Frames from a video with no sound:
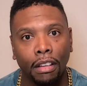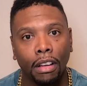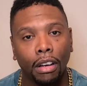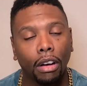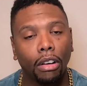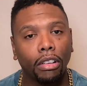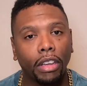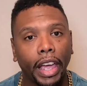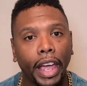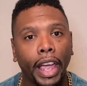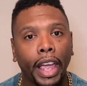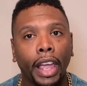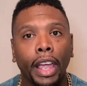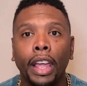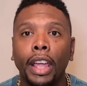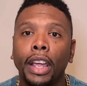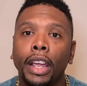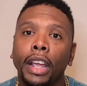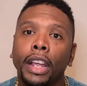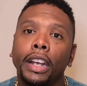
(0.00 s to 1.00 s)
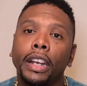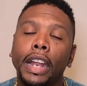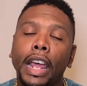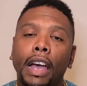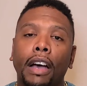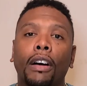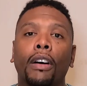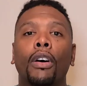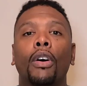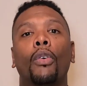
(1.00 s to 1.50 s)
Okay,
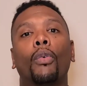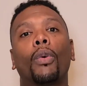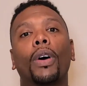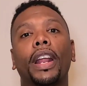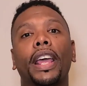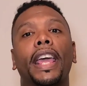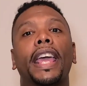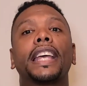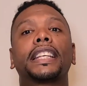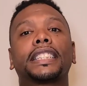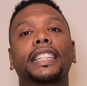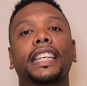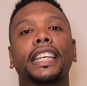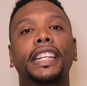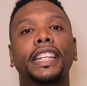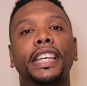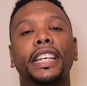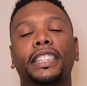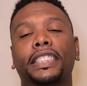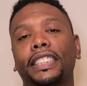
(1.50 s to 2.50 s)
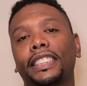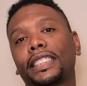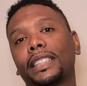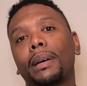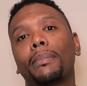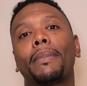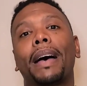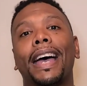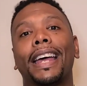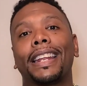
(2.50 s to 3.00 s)
now what a Hexican is
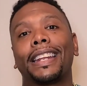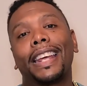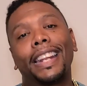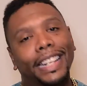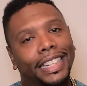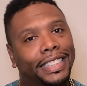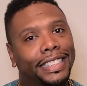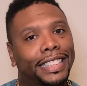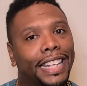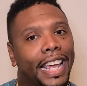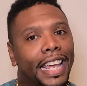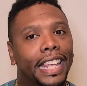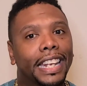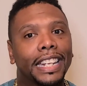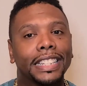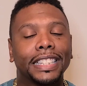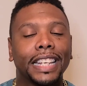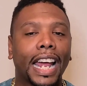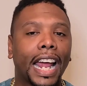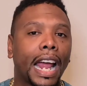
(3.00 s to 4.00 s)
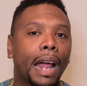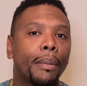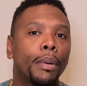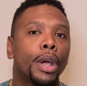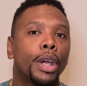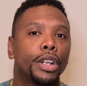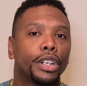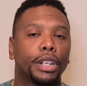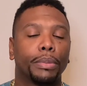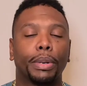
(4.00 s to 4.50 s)
somebody that is taking the time
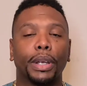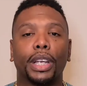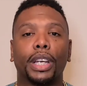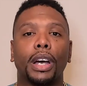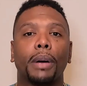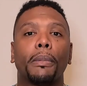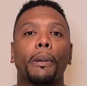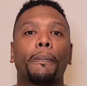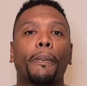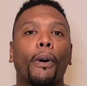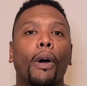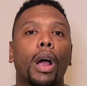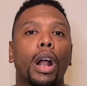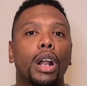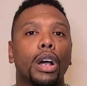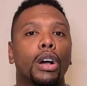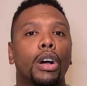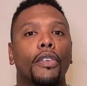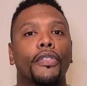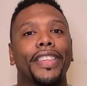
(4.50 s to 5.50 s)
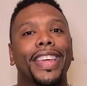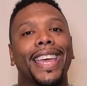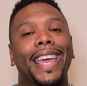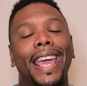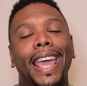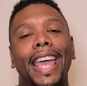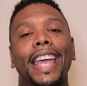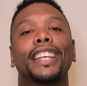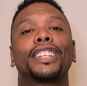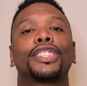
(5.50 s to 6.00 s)
to become a part of the
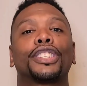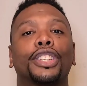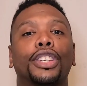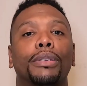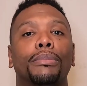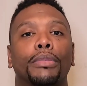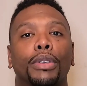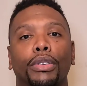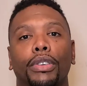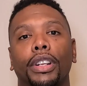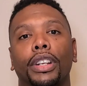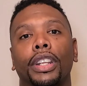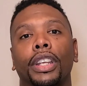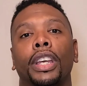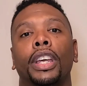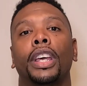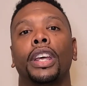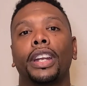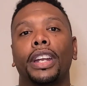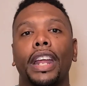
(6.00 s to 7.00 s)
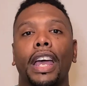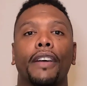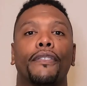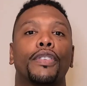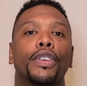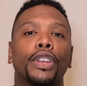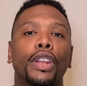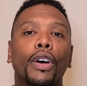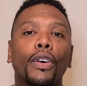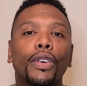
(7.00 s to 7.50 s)
Hex community. Now, if
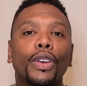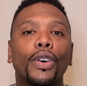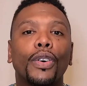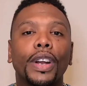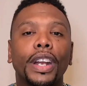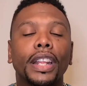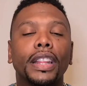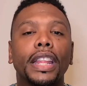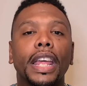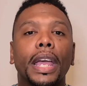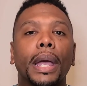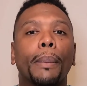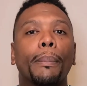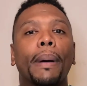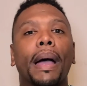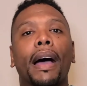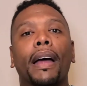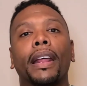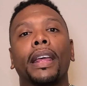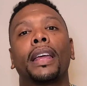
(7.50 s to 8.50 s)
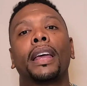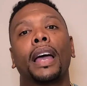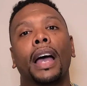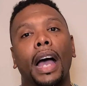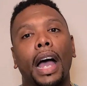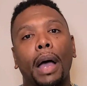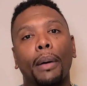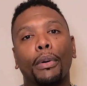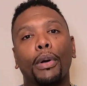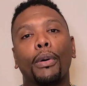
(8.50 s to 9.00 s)
you don't know anything about it,
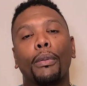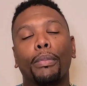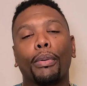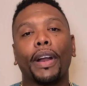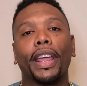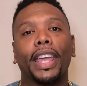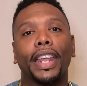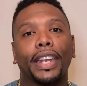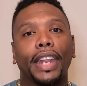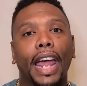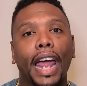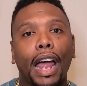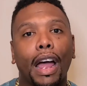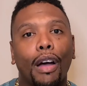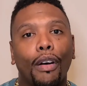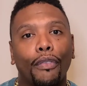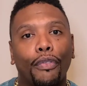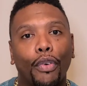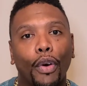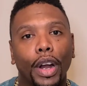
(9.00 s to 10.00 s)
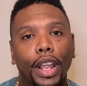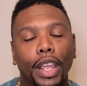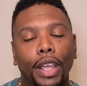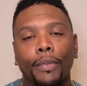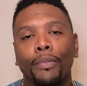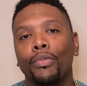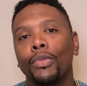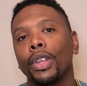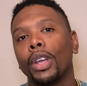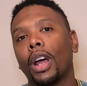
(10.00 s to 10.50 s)
I'm gonna break it down for you.
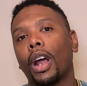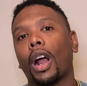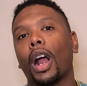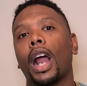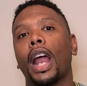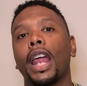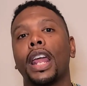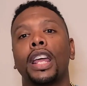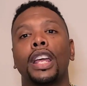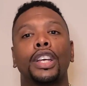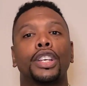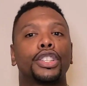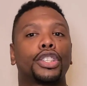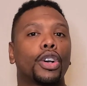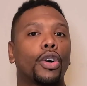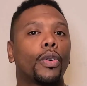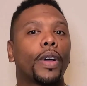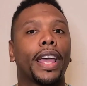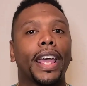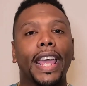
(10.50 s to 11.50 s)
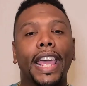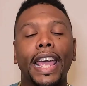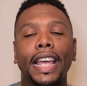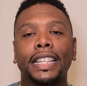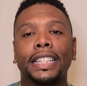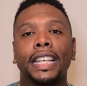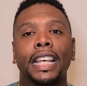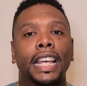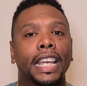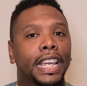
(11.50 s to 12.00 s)
All right, so
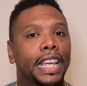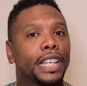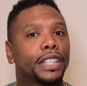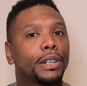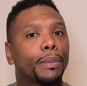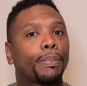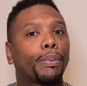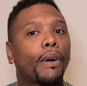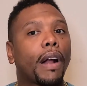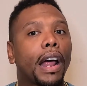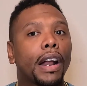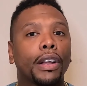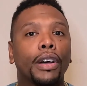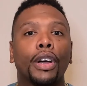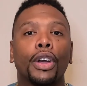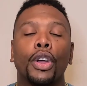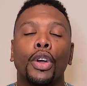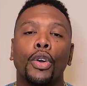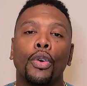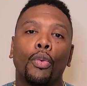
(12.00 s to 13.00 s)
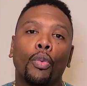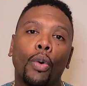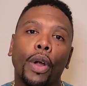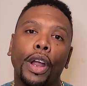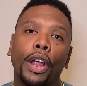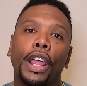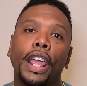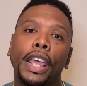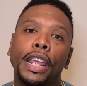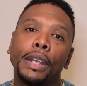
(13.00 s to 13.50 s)
Hex is a product
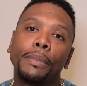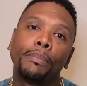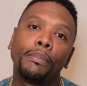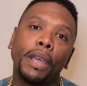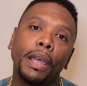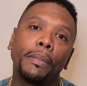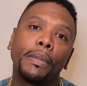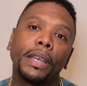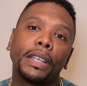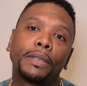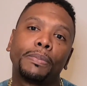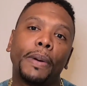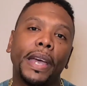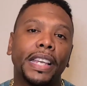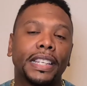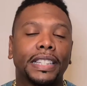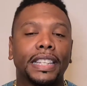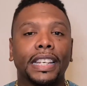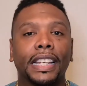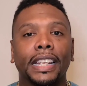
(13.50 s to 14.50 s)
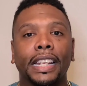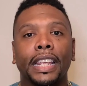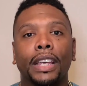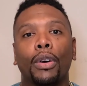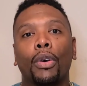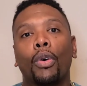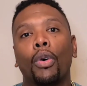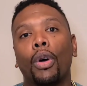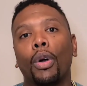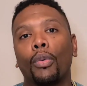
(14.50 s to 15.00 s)
where it mimics basically
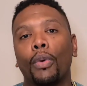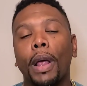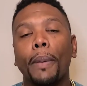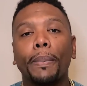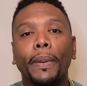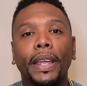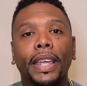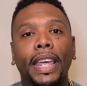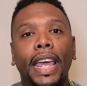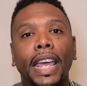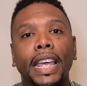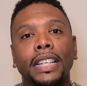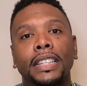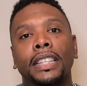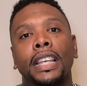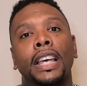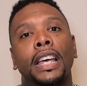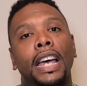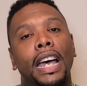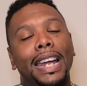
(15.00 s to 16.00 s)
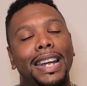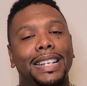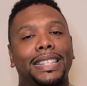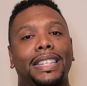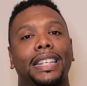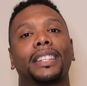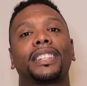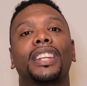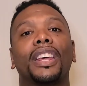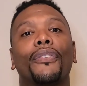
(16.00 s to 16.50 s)
or replicates a
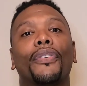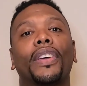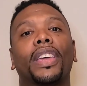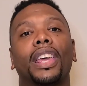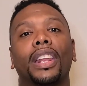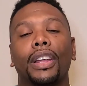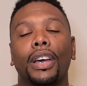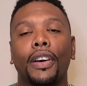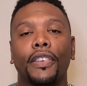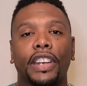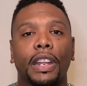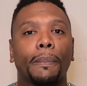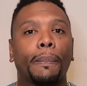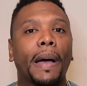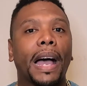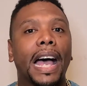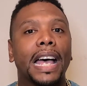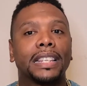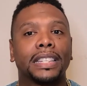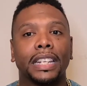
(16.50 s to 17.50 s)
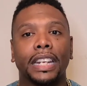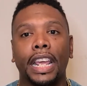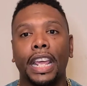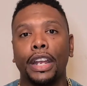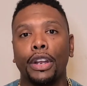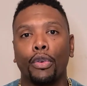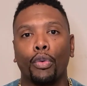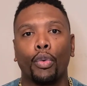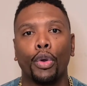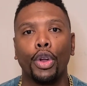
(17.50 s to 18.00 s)
certificate of deposit
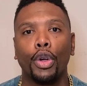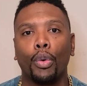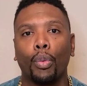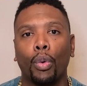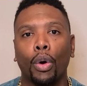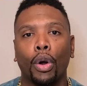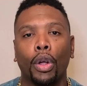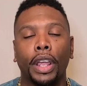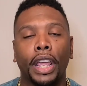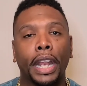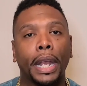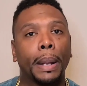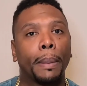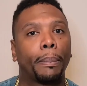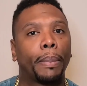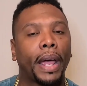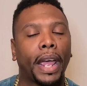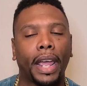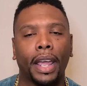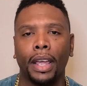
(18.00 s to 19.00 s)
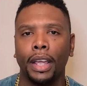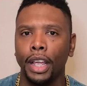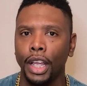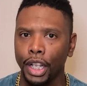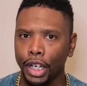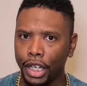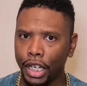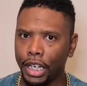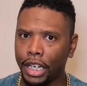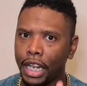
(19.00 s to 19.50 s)
in the real world in the bank.
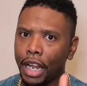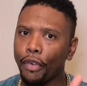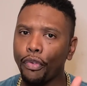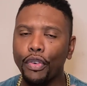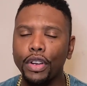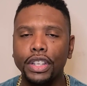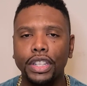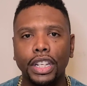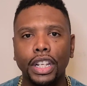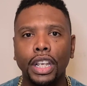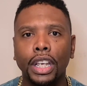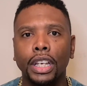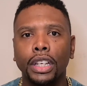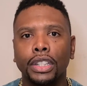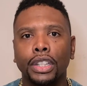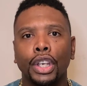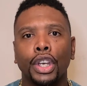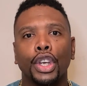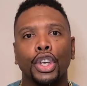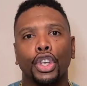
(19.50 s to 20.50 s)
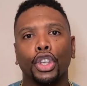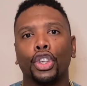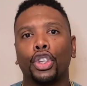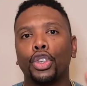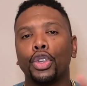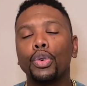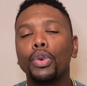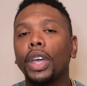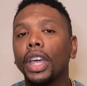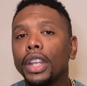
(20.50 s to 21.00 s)
The difference is
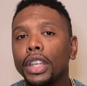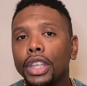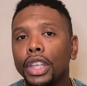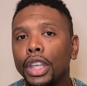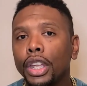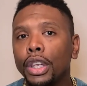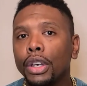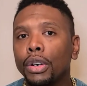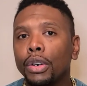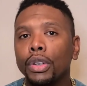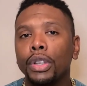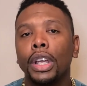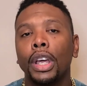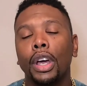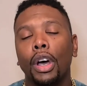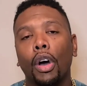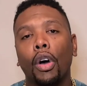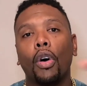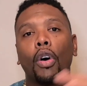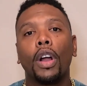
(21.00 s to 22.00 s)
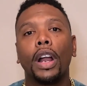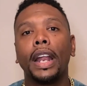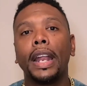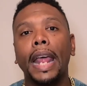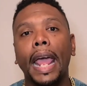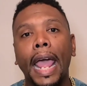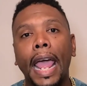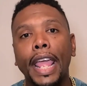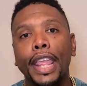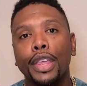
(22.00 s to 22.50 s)
you can yield on an
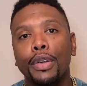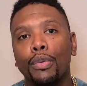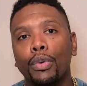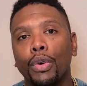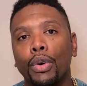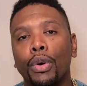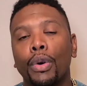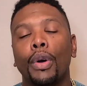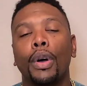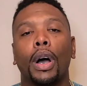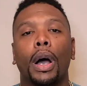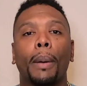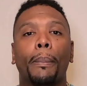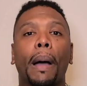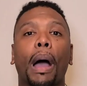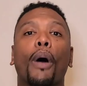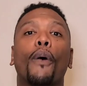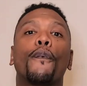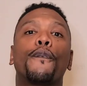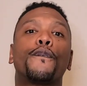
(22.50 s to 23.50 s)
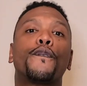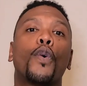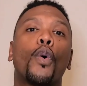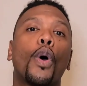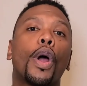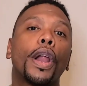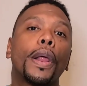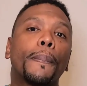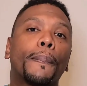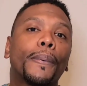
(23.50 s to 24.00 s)
annual about
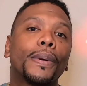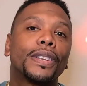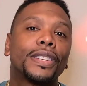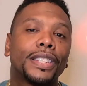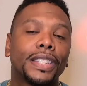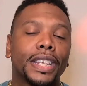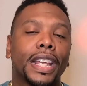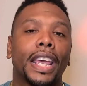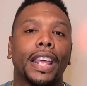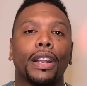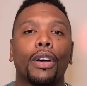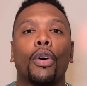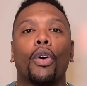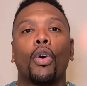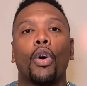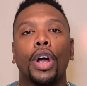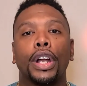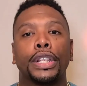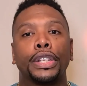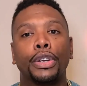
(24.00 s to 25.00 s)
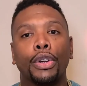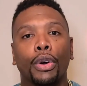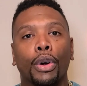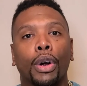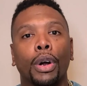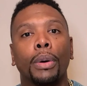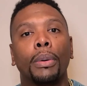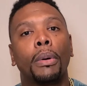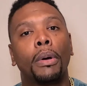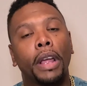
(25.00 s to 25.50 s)
40% on
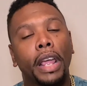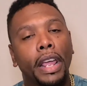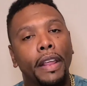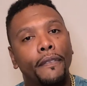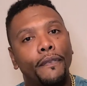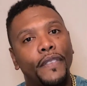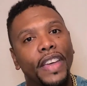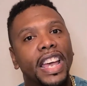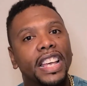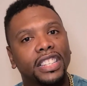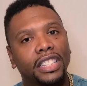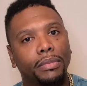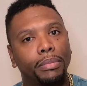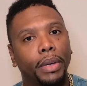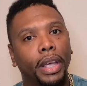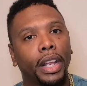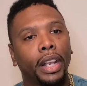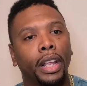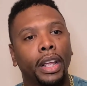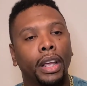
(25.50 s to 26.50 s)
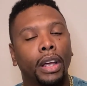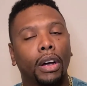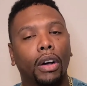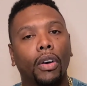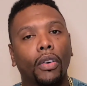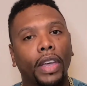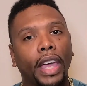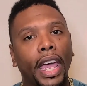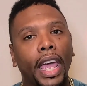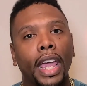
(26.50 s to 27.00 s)
your investment.
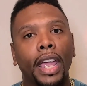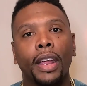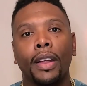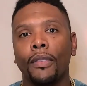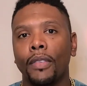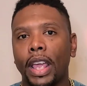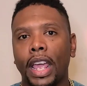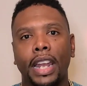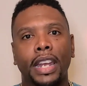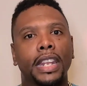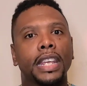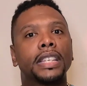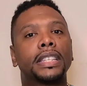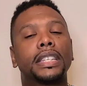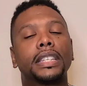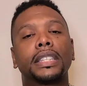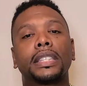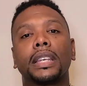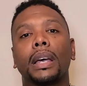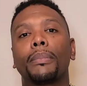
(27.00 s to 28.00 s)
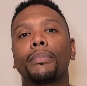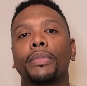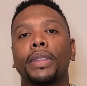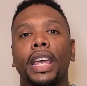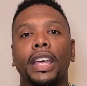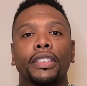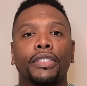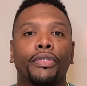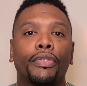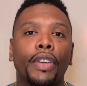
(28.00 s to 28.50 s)
Okay, and this is something
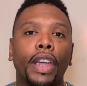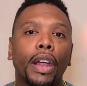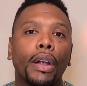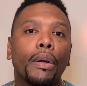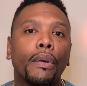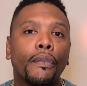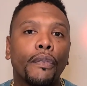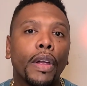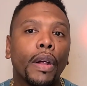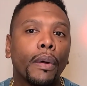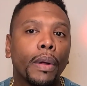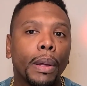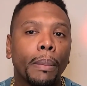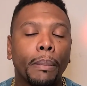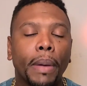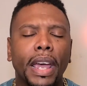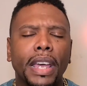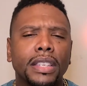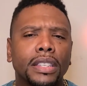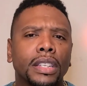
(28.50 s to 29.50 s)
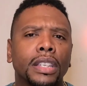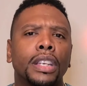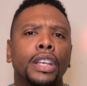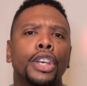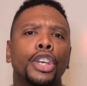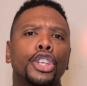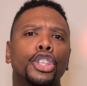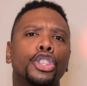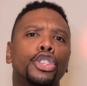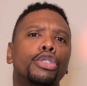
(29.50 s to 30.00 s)
that's very amazing.
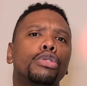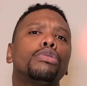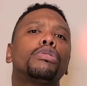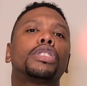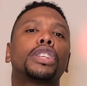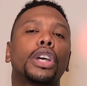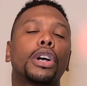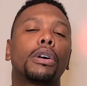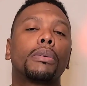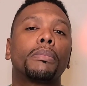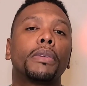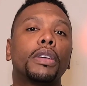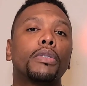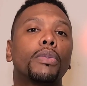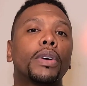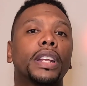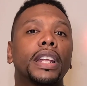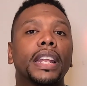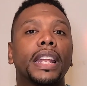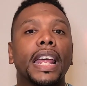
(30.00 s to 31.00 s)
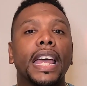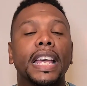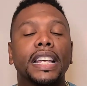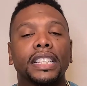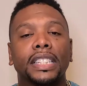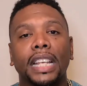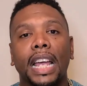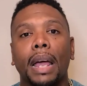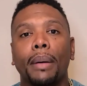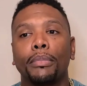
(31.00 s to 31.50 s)
You tell me when the
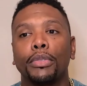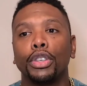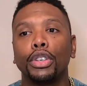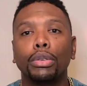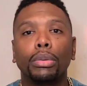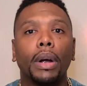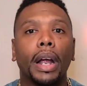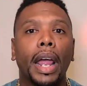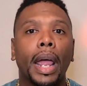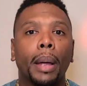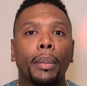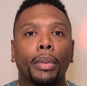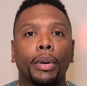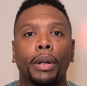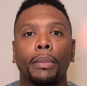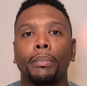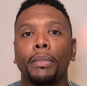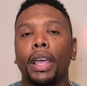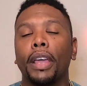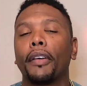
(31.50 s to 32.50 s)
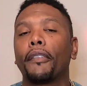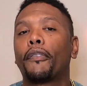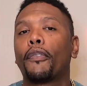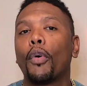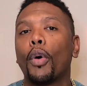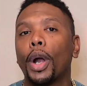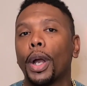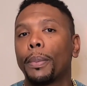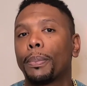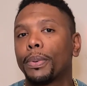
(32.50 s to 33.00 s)
last time you were able to mint
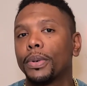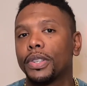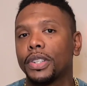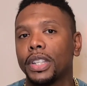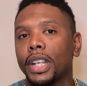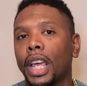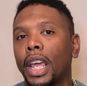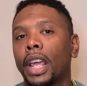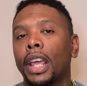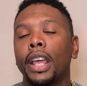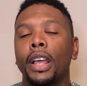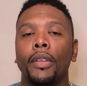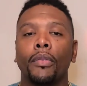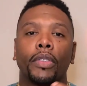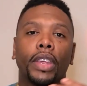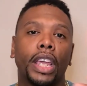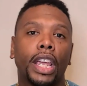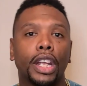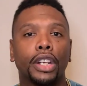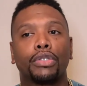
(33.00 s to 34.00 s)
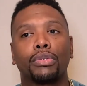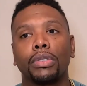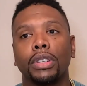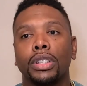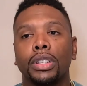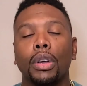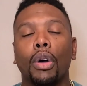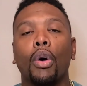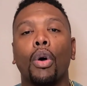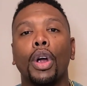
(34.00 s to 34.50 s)
40%
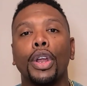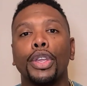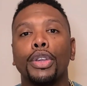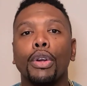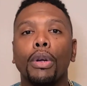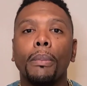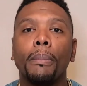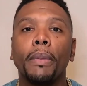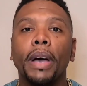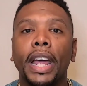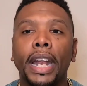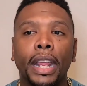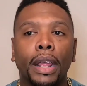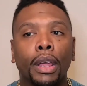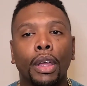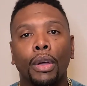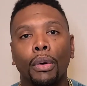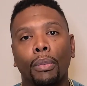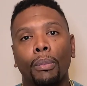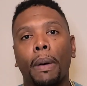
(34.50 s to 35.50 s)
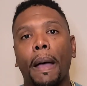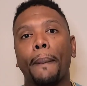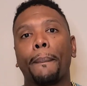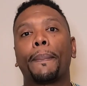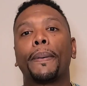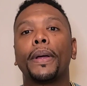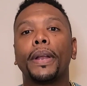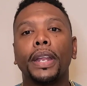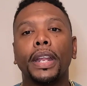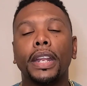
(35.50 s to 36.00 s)
interest on your money by
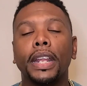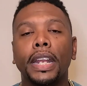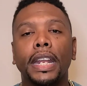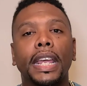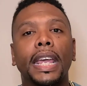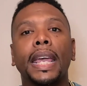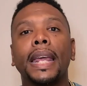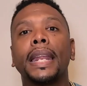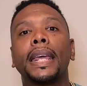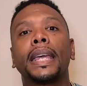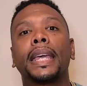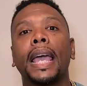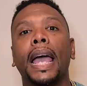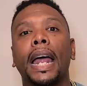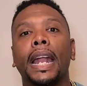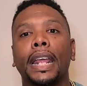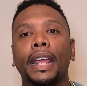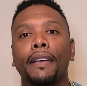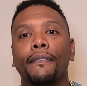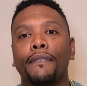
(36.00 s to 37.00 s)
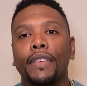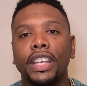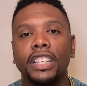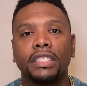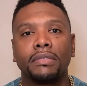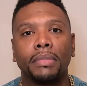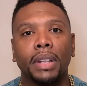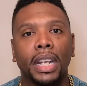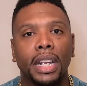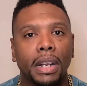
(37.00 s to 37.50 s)
putting it in any kind of
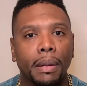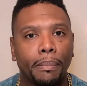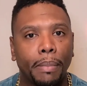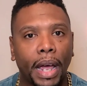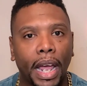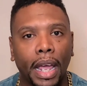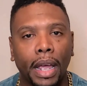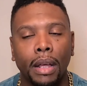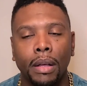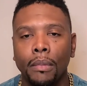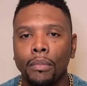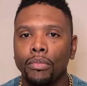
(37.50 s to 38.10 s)
investment in the bank.